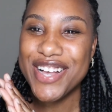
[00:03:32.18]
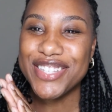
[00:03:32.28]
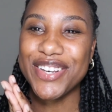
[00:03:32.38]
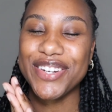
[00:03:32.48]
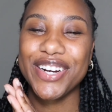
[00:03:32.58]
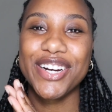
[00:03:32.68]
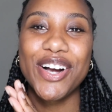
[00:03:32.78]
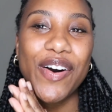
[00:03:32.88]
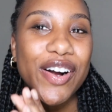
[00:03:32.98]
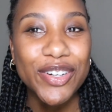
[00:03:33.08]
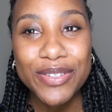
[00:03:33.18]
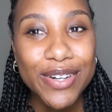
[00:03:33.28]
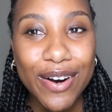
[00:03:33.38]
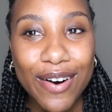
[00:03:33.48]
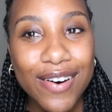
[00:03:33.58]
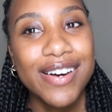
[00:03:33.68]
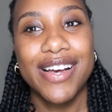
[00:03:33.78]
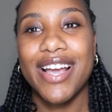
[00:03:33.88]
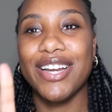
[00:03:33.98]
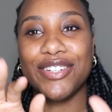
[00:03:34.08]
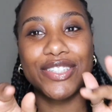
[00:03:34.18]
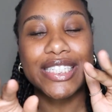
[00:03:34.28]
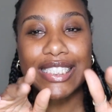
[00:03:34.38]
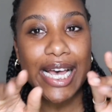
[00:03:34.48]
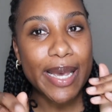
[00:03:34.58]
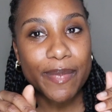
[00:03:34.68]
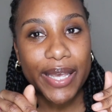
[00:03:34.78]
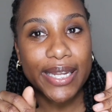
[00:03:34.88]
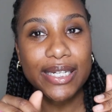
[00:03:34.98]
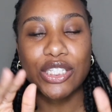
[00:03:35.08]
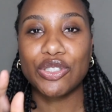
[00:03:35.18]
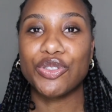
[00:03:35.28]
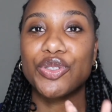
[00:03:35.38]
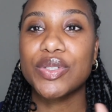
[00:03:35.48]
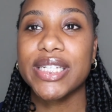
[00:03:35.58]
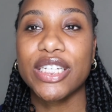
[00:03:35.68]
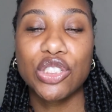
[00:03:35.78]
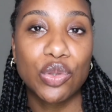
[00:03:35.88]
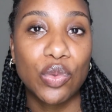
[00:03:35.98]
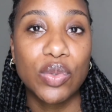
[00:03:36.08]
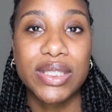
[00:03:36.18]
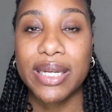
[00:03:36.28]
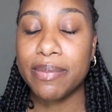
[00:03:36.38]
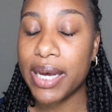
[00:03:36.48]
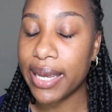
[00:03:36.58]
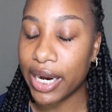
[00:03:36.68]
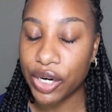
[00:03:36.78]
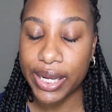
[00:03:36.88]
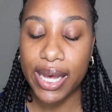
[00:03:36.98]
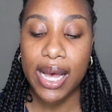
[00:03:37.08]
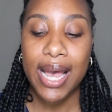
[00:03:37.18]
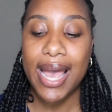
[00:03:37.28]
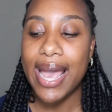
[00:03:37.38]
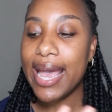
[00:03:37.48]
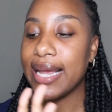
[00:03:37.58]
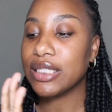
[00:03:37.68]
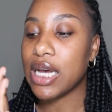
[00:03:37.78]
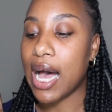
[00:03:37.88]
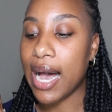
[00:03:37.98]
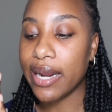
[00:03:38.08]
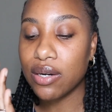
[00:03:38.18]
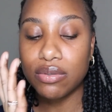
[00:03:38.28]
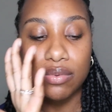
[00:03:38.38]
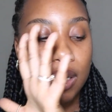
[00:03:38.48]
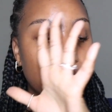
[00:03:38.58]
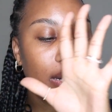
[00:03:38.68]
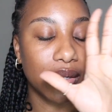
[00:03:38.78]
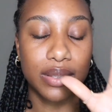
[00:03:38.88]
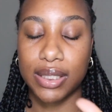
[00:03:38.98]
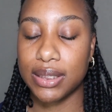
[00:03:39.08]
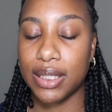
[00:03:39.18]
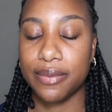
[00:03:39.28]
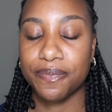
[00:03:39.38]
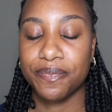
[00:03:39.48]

so you're gonna go on Google and you're gonna type in surgical tech schools in my area and I don't listen